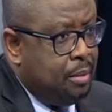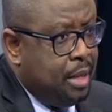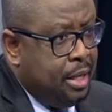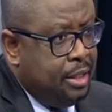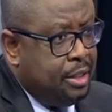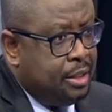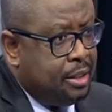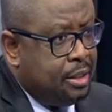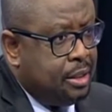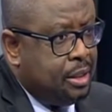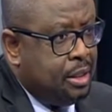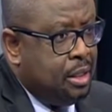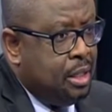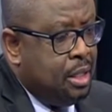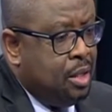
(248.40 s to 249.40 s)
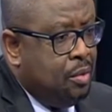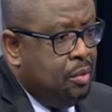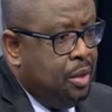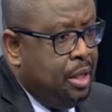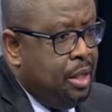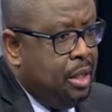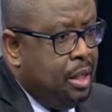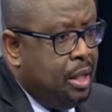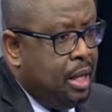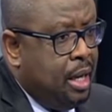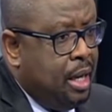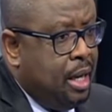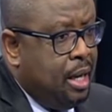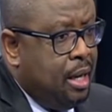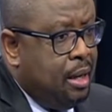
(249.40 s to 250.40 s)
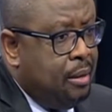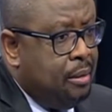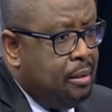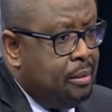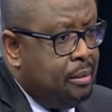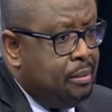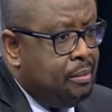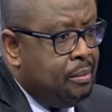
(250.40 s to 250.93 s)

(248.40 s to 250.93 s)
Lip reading: managers, we are